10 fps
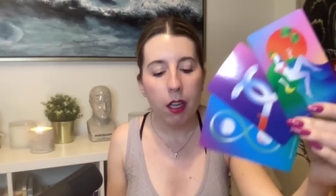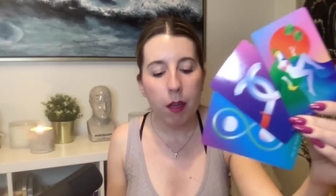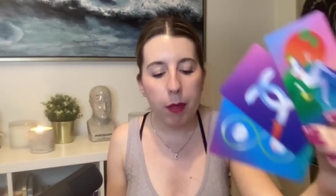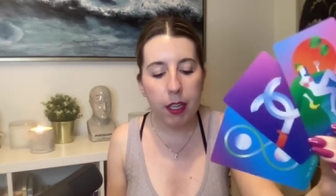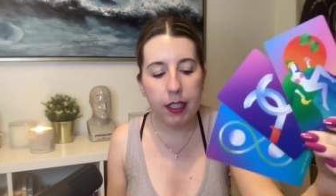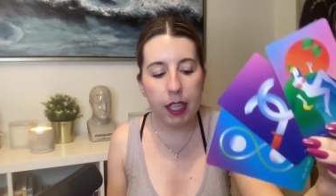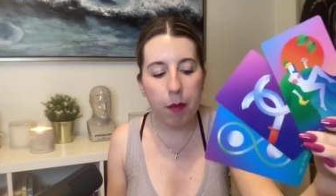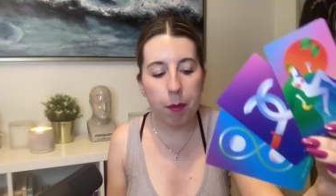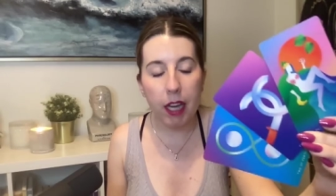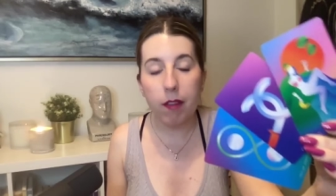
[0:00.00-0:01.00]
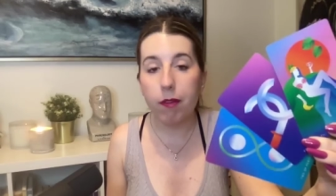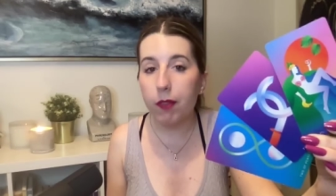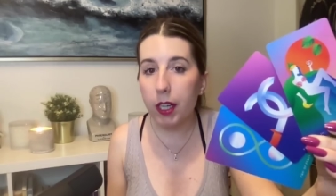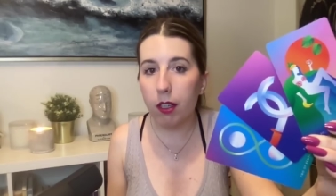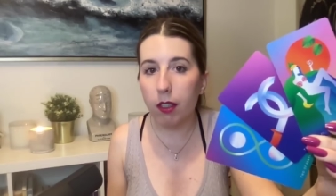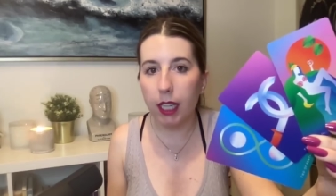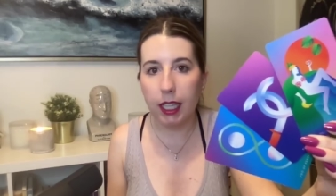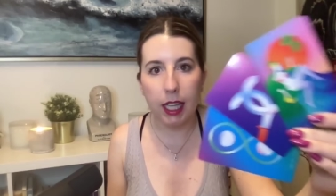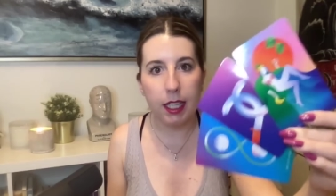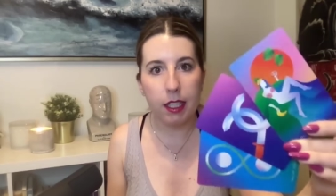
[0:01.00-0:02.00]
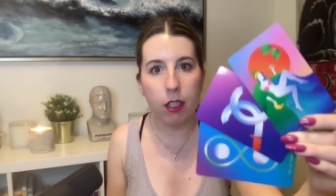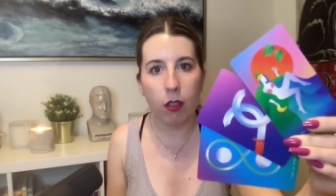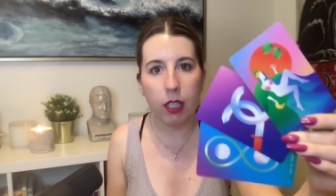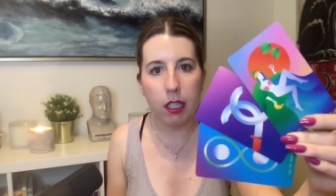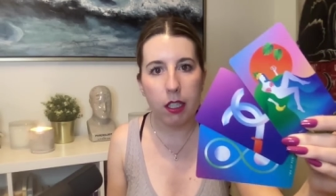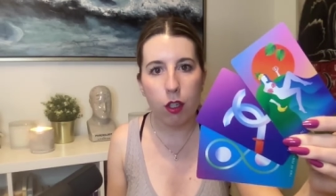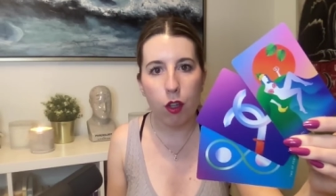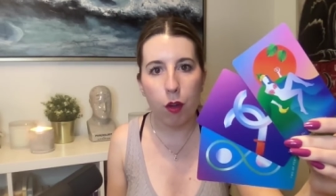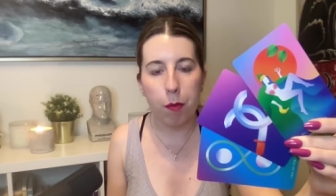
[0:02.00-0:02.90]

because they might feel like they still need to